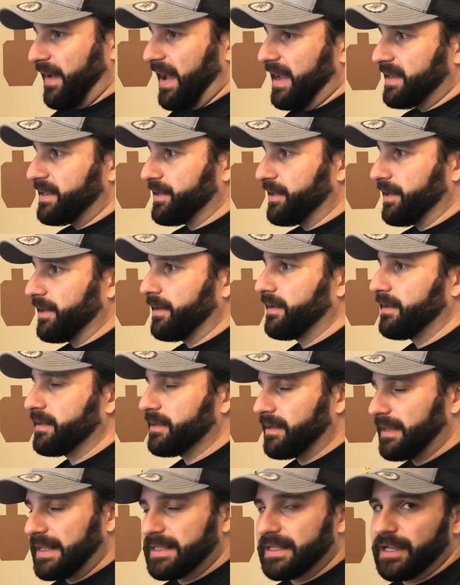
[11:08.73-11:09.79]
faster.
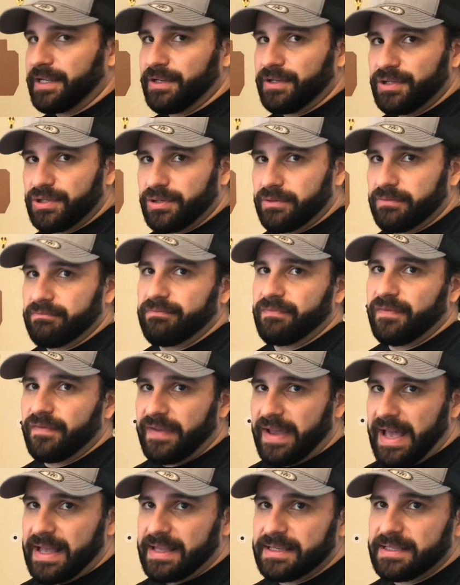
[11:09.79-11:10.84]
So that's how you shoot
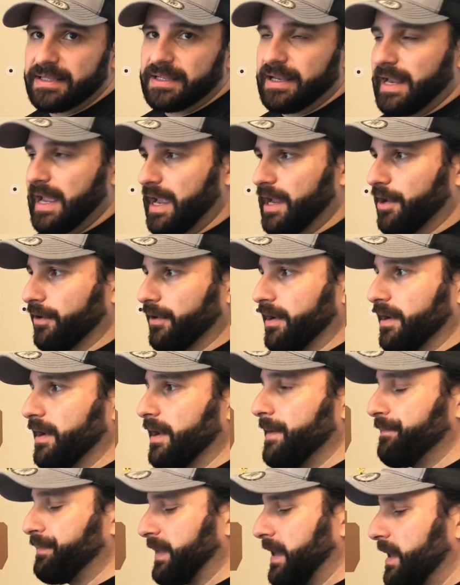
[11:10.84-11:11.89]
fast and accurate.
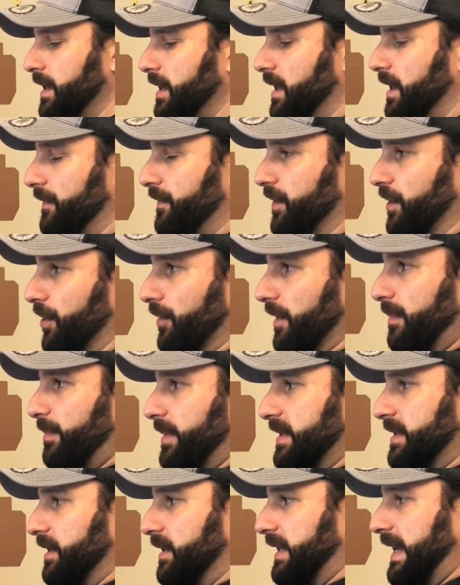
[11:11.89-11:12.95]
If your grip
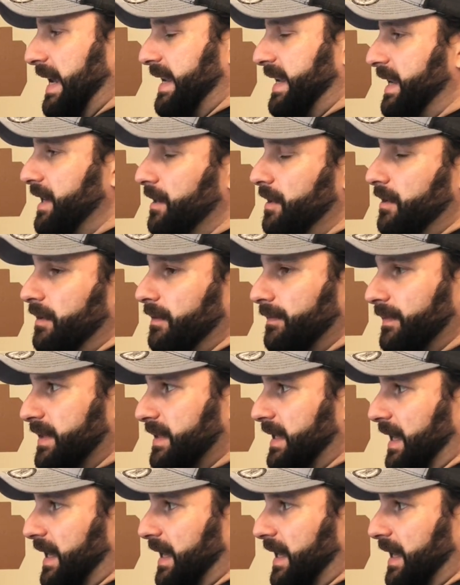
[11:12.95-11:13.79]
is unideal, it's